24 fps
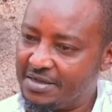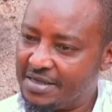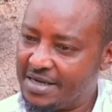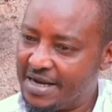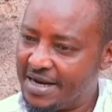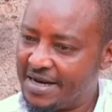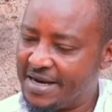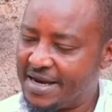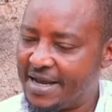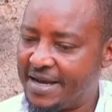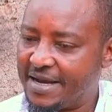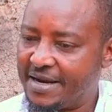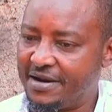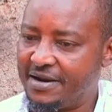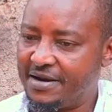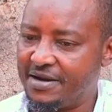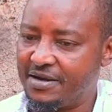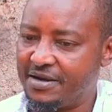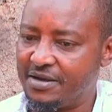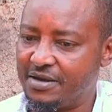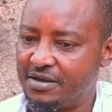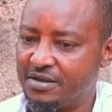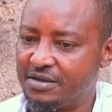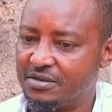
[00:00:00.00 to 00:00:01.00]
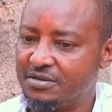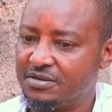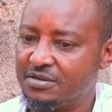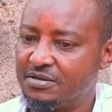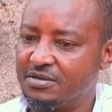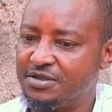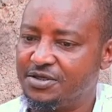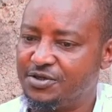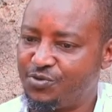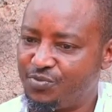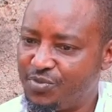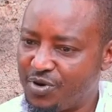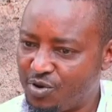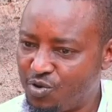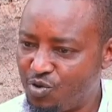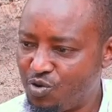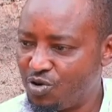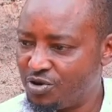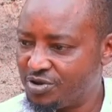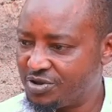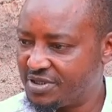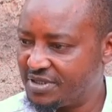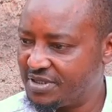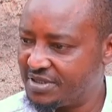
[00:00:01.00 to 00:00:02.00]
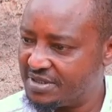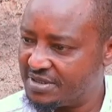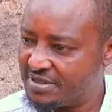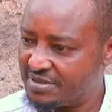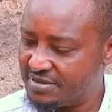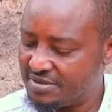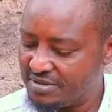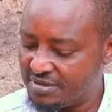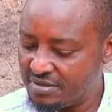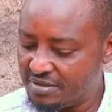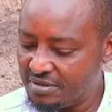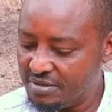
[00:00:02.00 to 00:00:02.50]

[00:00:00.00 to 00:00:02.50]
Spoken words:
Then had tuberculosis.